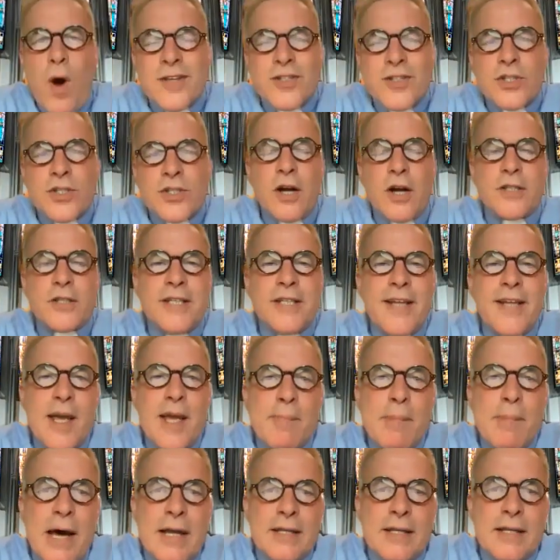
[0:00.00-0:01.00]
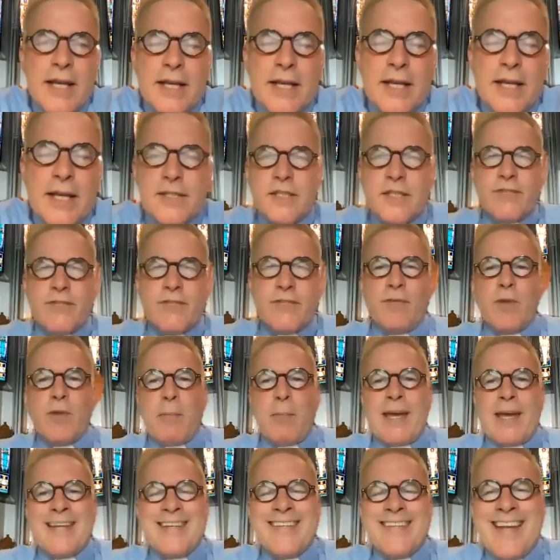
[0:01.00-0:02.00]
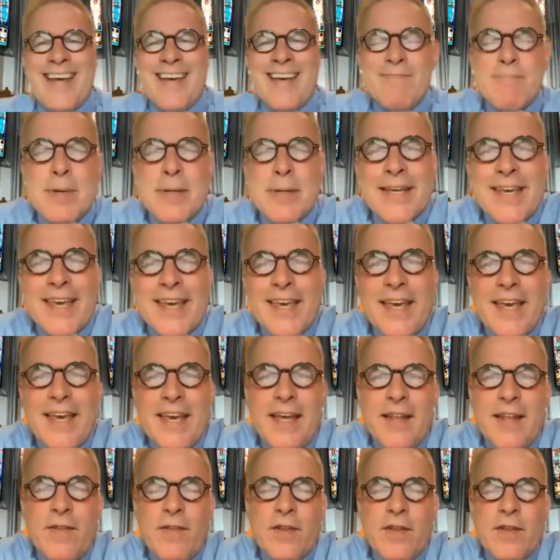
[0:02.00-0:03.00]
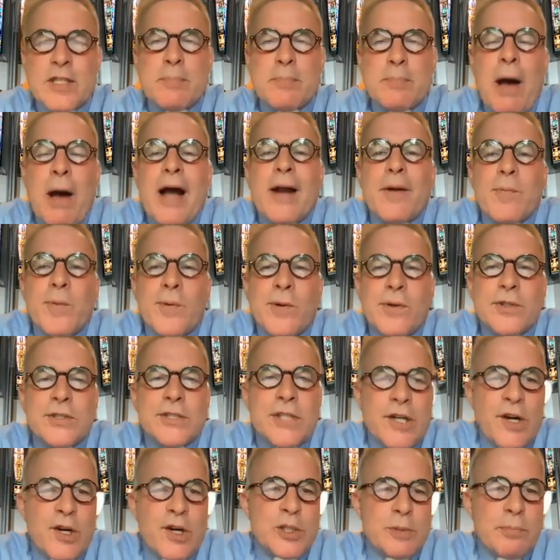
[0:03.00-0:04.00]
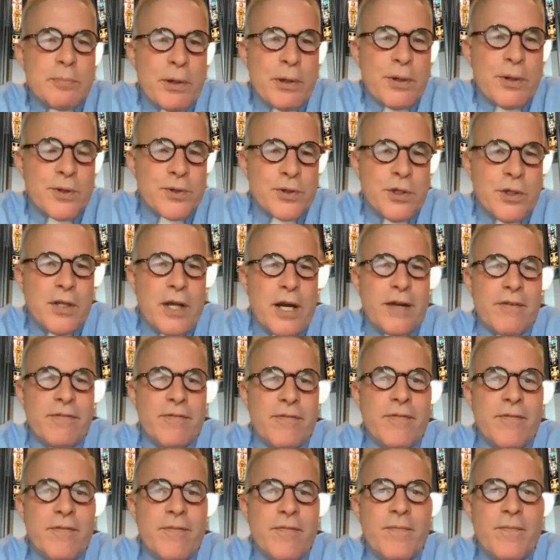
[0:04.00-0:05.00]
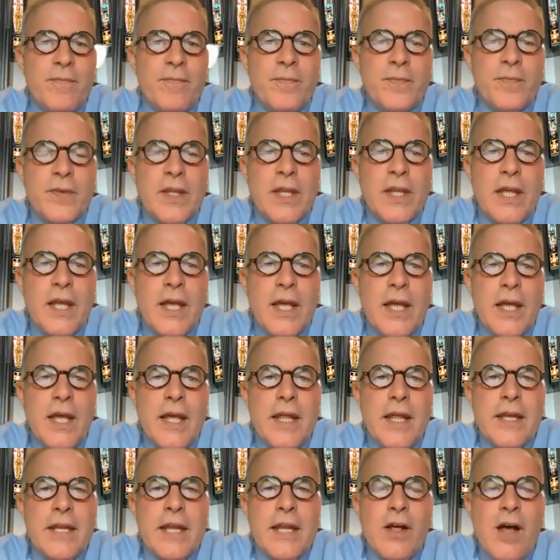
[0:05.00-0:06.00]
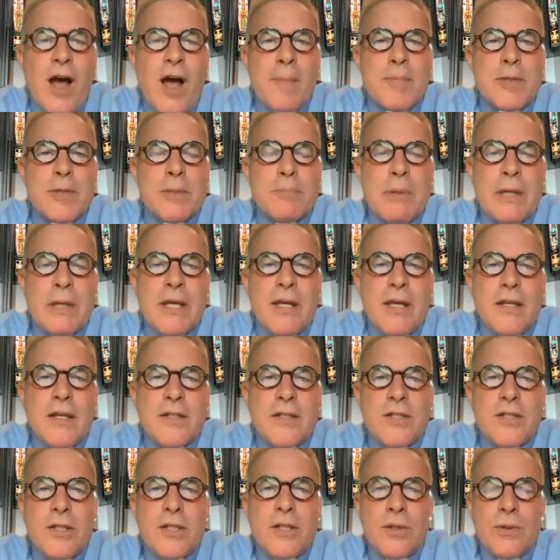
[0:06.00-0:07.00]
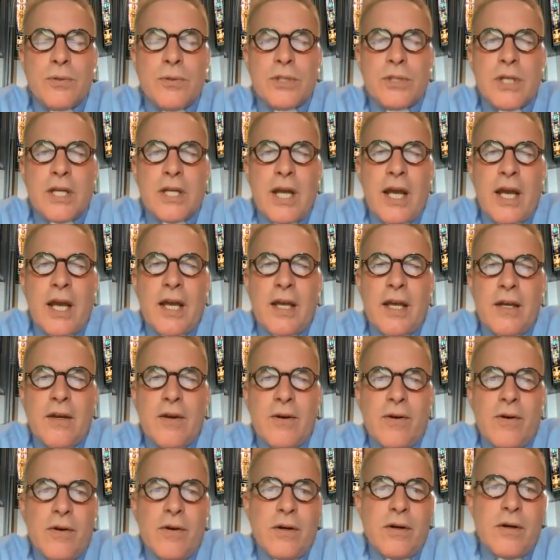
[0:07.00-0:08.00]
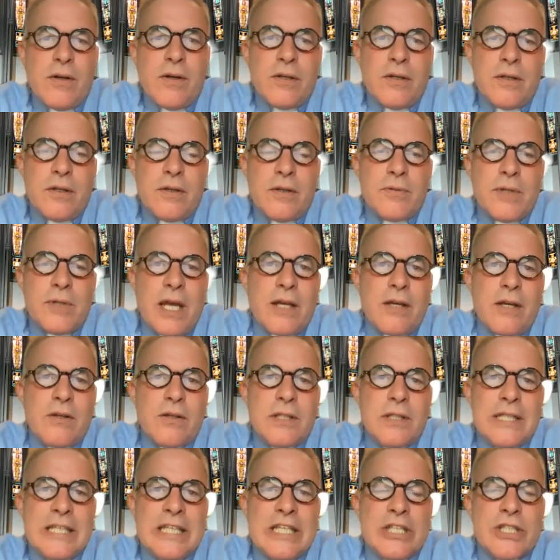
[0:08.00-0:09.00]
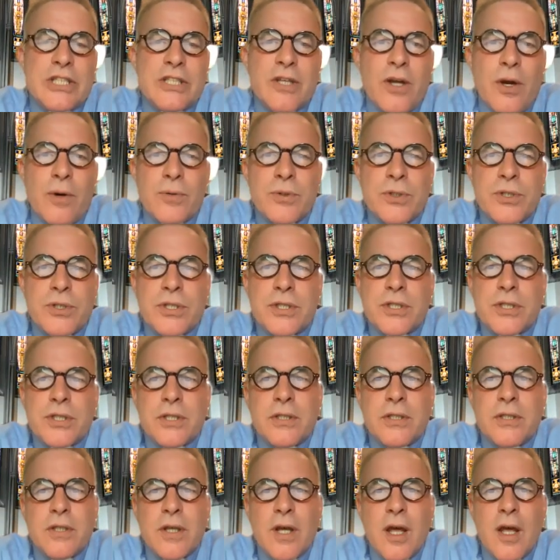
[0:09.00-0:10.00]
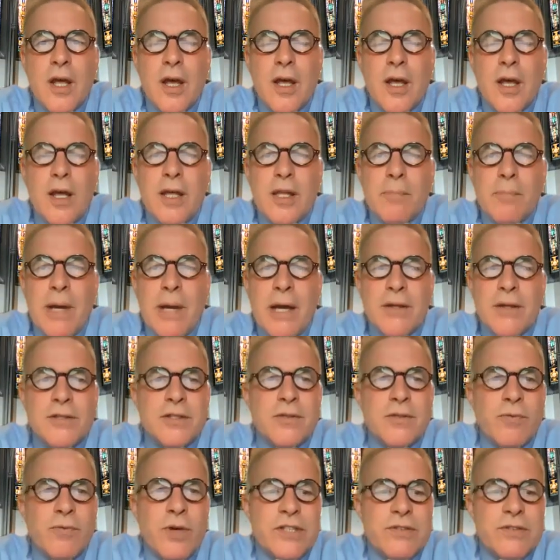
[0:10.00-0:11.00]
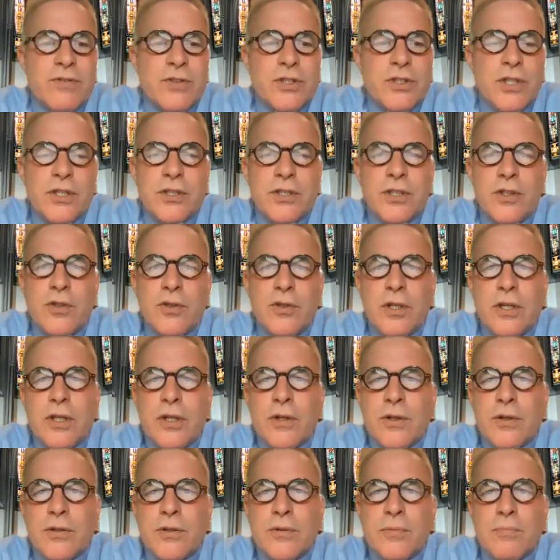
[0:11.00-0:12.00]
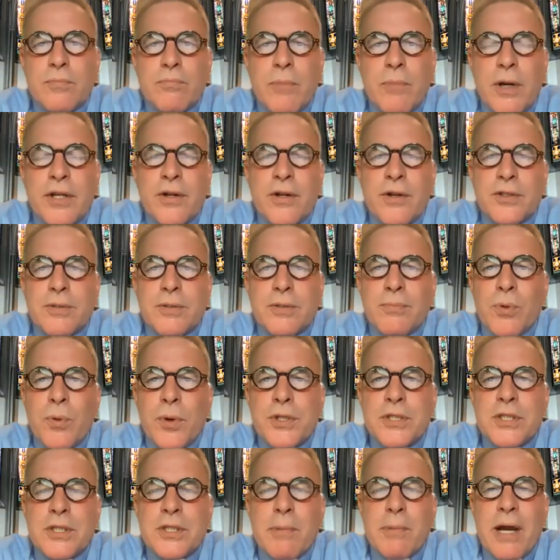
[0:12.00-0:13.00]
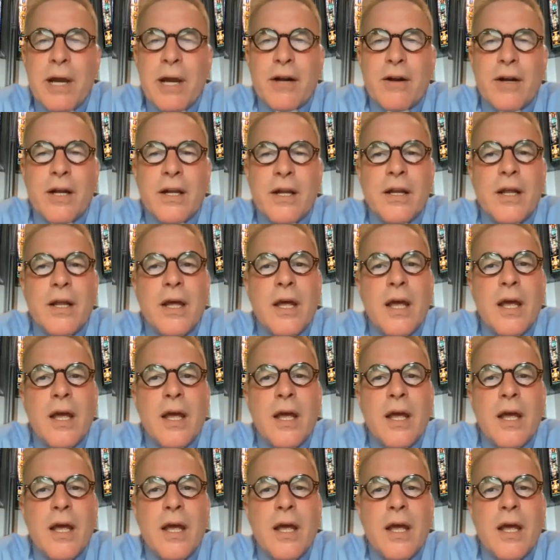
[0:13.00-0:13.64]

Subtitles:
to talk today about lessons from the pandemic and the spirals in our spiritual life. Now, I'm speaking to you today on a day on the East Coast in the mountains of West Virginia. You might hear some noise in the background.